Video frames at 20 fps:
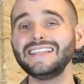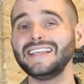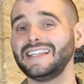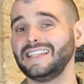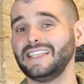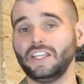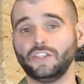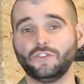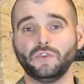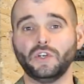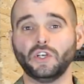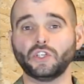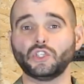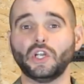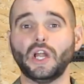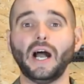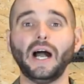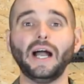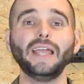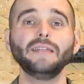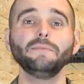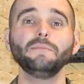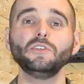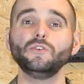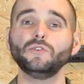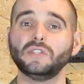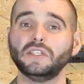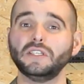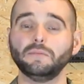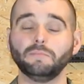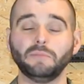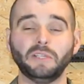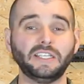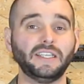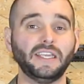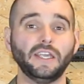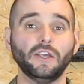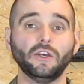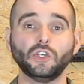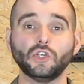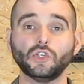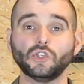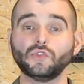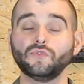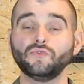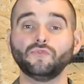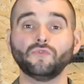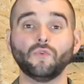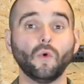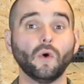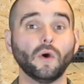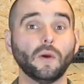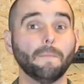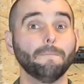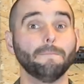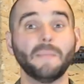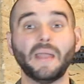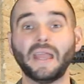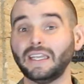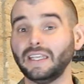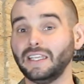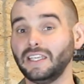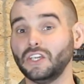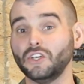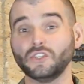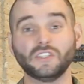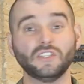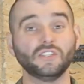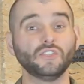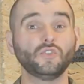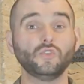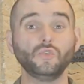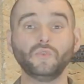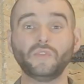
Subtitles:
I said in the introduction, I had been using plate carriers for many years, since